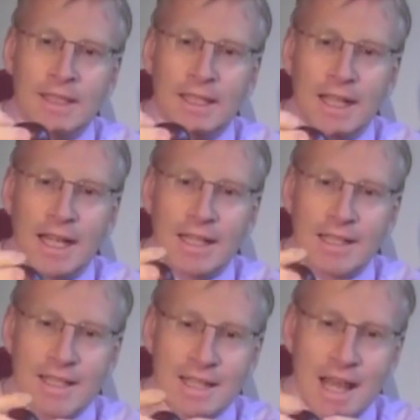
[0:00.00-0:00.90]
And
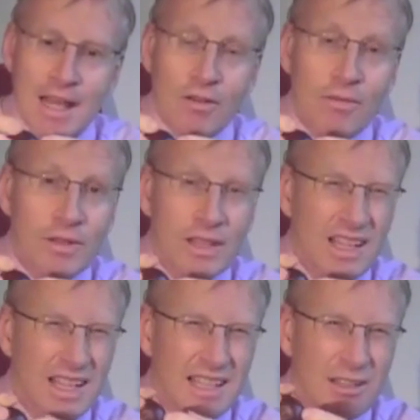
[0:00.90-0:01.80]
it'll start often
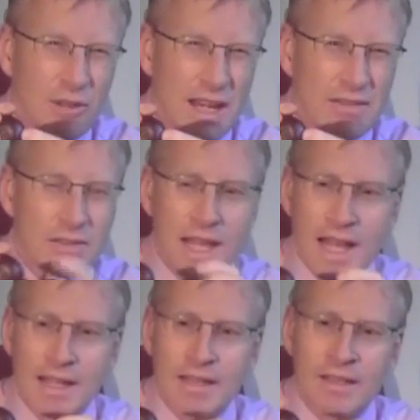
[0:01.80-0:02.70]
like a little grain of
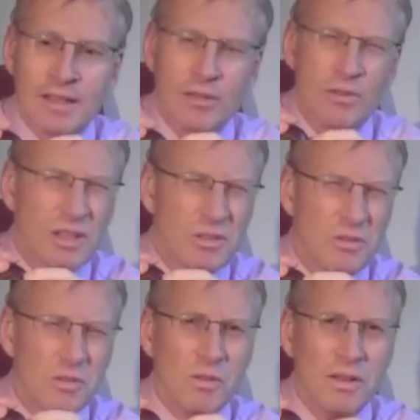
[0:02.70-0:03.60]
sand. And you'll think,
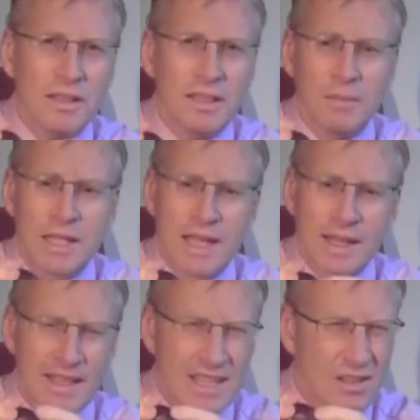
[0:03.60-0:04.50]
oh, a little bit
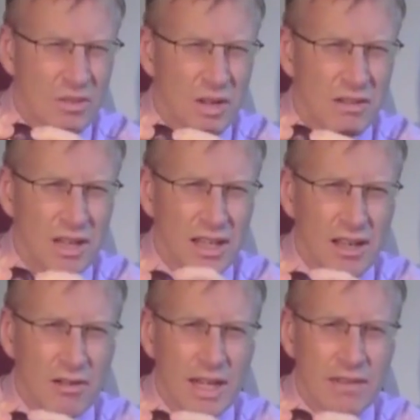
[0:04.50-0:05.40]
tender, that's not quite right,
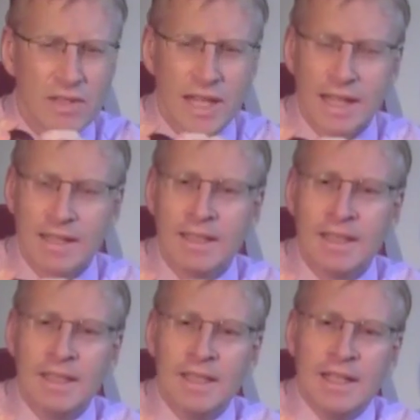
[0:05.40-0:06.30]
like a grain of sand.
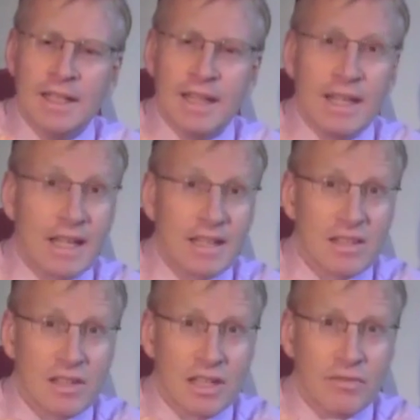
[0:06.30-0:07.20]
Then it gets
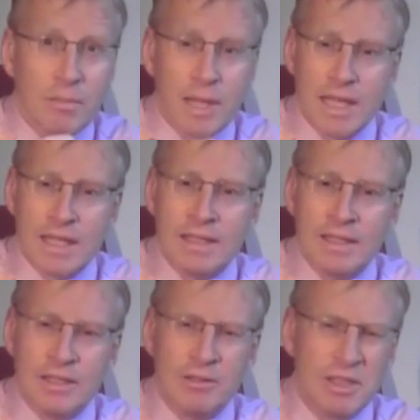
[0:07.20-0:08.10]
the size of a pea,
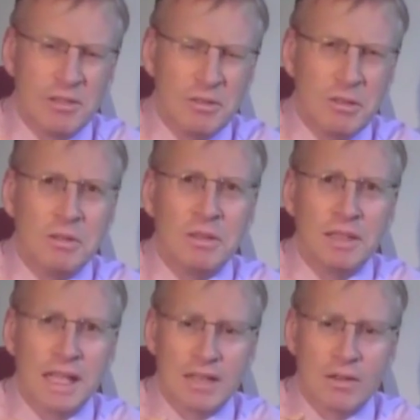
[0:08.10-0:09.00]
and you think,
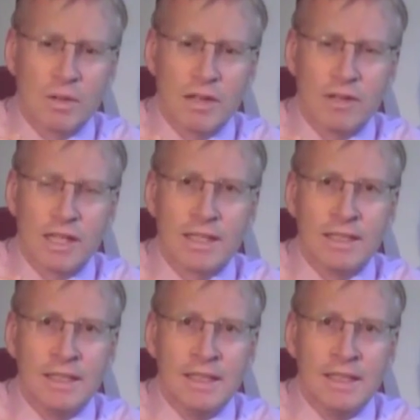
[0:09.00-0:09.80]
oh, that's not quite right.